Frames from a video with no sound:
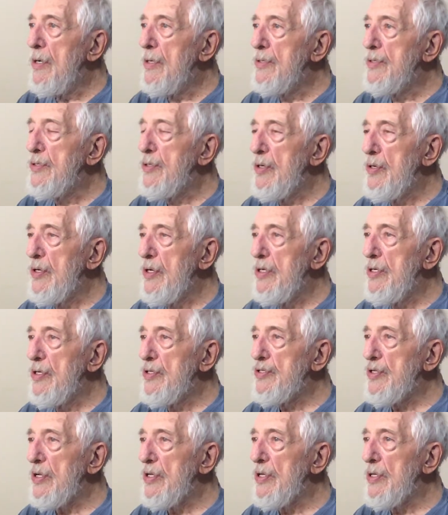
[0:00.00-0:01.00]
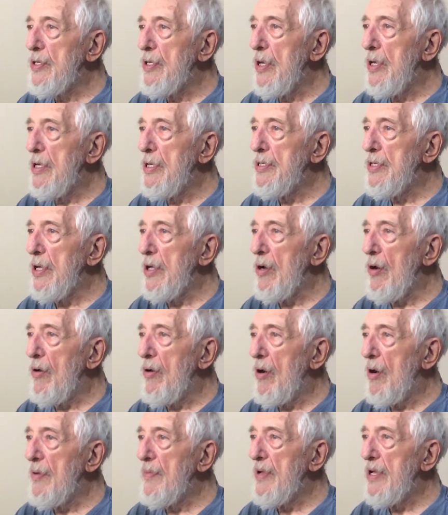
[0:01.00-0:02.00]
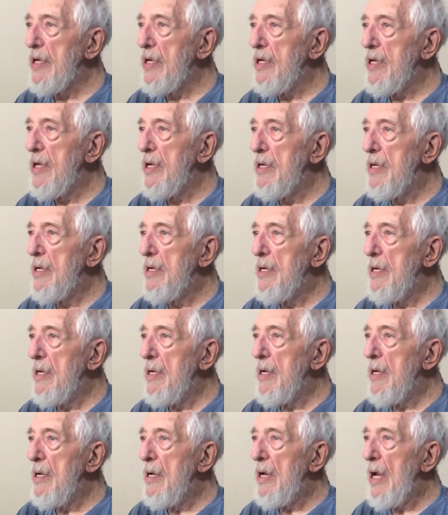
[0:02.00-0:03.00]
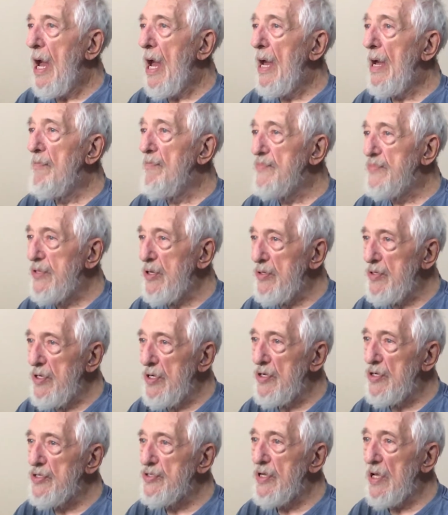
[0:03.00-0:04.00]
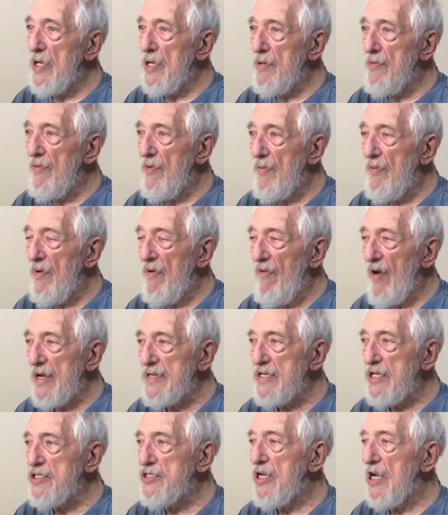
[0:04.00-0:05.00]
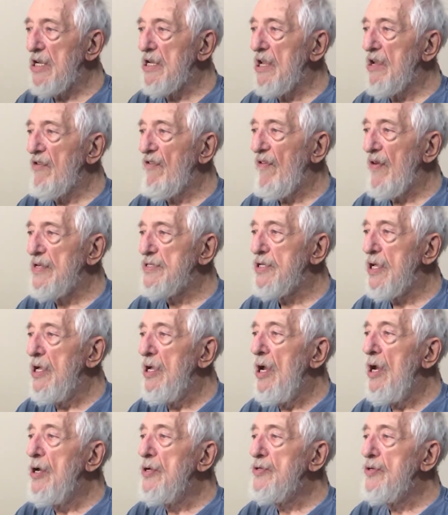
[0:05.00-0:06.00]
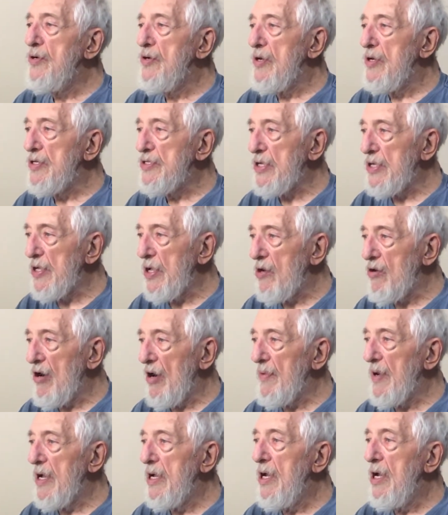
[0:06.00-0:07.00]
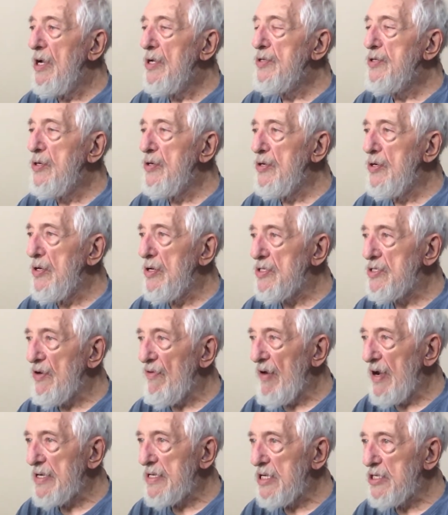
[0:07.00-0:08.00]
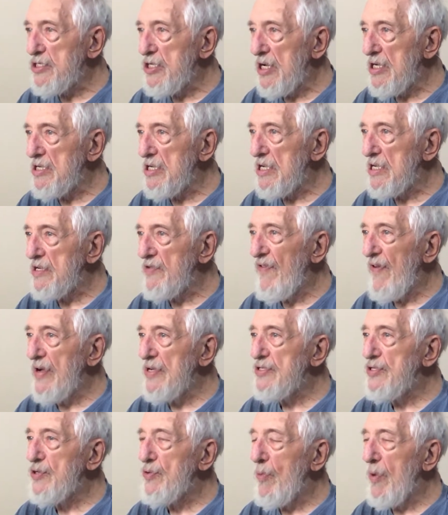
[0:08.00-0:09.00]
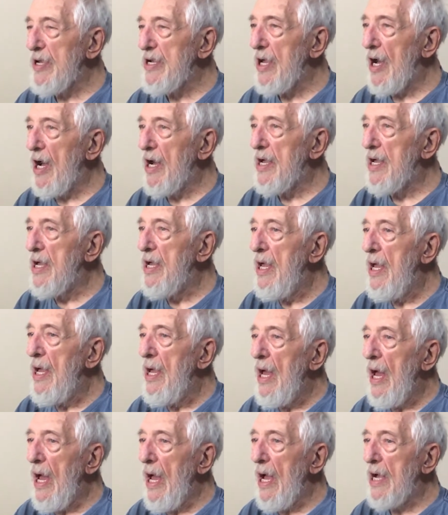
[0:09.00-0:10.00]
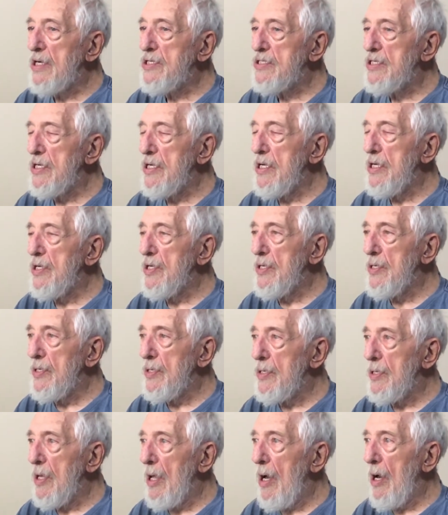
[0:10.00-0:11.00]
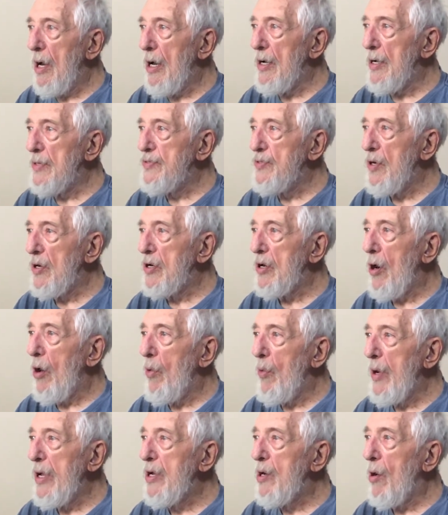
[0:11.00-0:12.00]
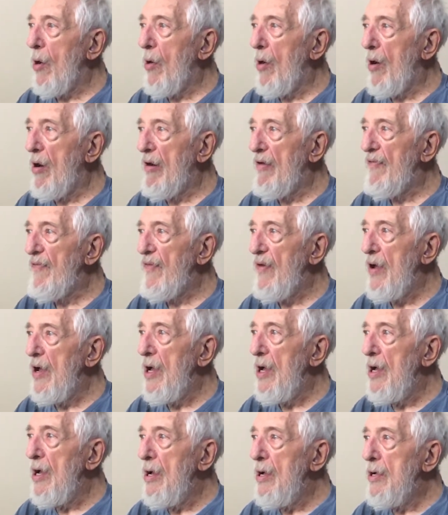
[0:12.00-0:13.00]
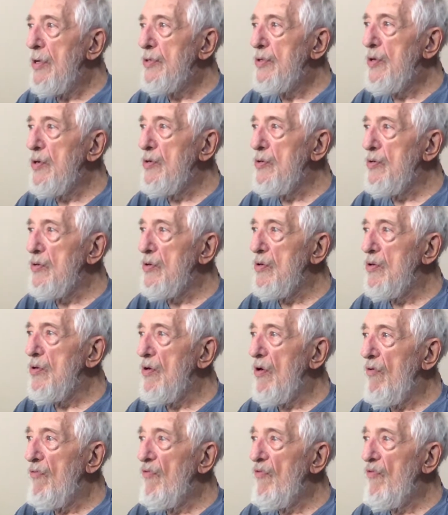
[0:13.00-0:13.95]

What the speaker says: 2 years in the Army, had 2 years erecting chain link fence, 2 years in the Army, 2 years erecting chain link fence, when I actually took a week off to